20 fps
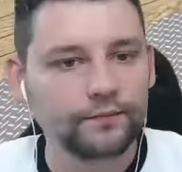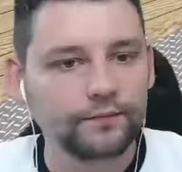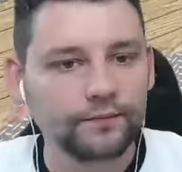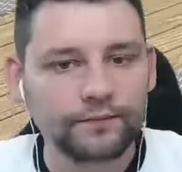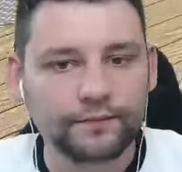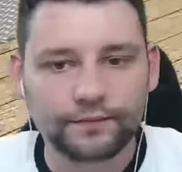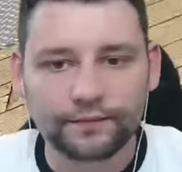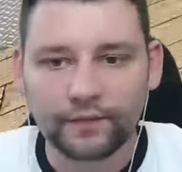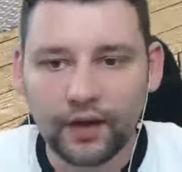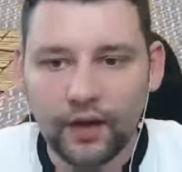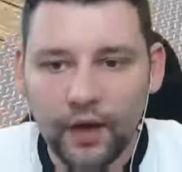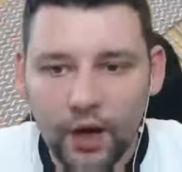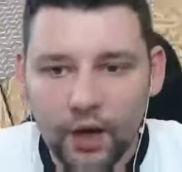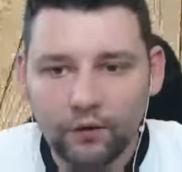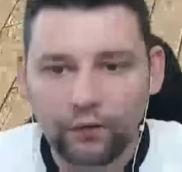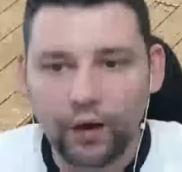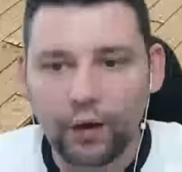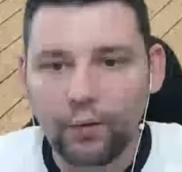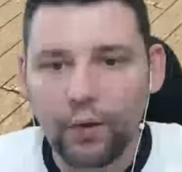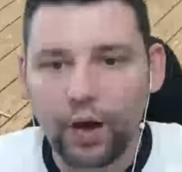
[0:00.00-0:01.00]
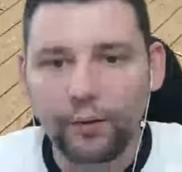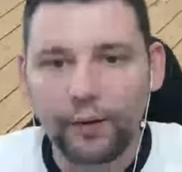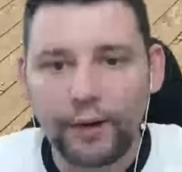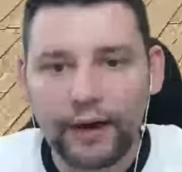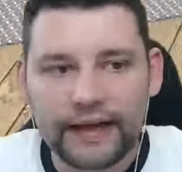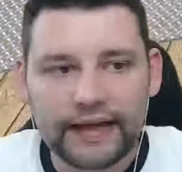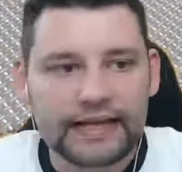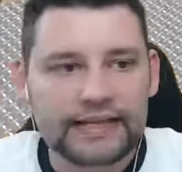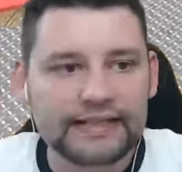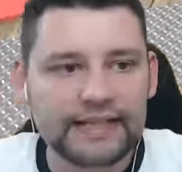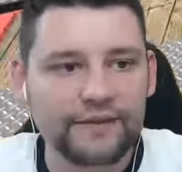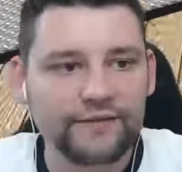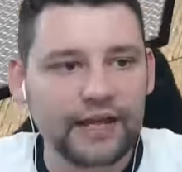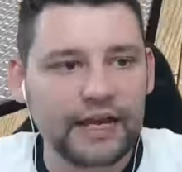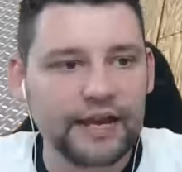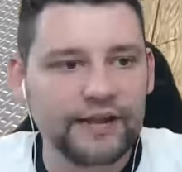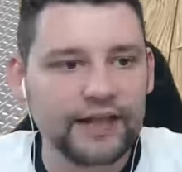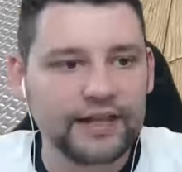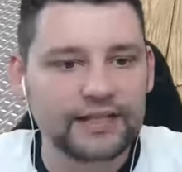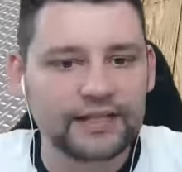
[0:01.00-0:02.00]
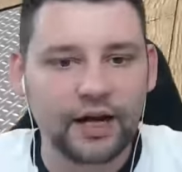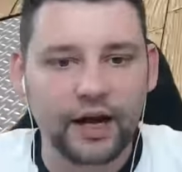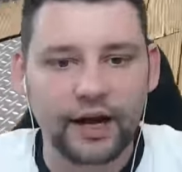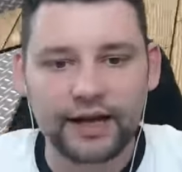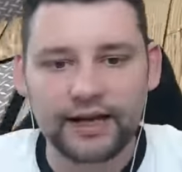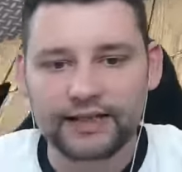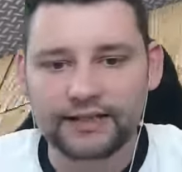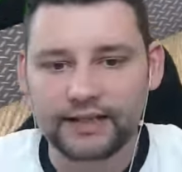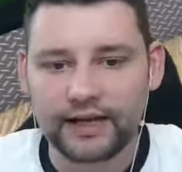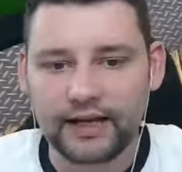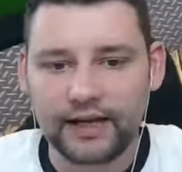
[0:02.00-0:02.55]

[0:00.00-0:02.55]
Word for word: Right, while we're waiting and see if any of these guys